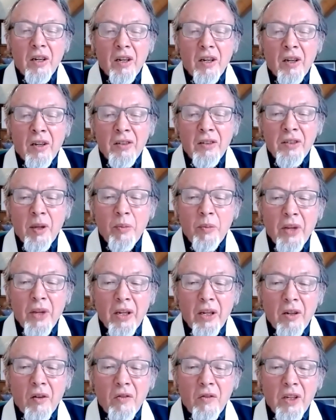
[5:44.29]
something
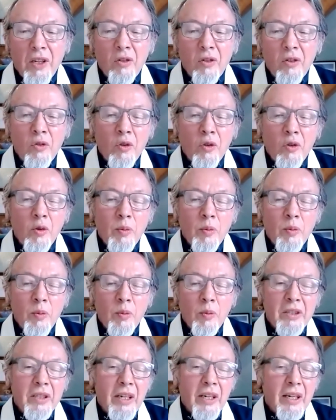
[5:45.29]
of the
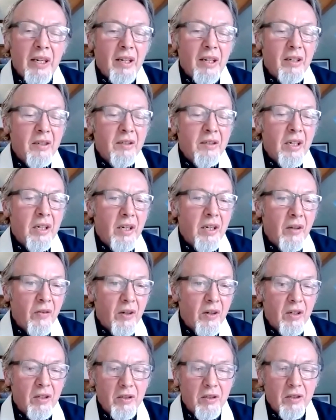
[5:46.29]
enormity and the significance